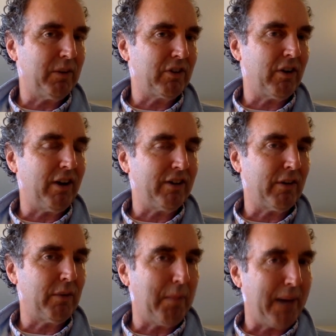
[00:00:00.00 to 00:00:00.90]
which are
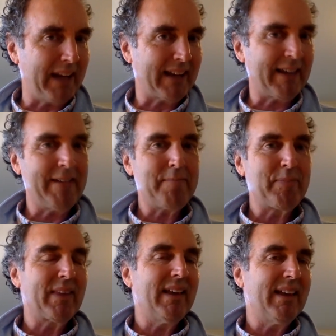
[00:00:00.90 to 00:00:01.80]
also robotic,
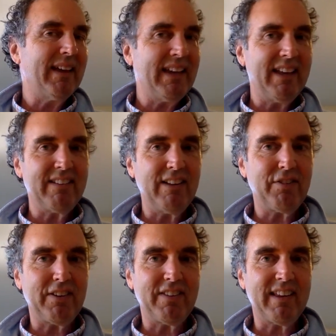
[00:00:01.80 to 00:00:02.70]
is
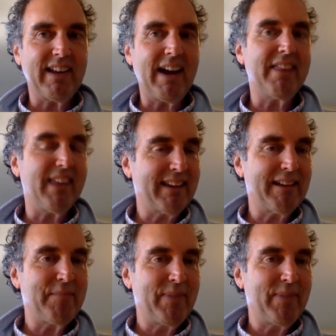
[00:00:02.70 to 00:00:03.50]
interesting, I think.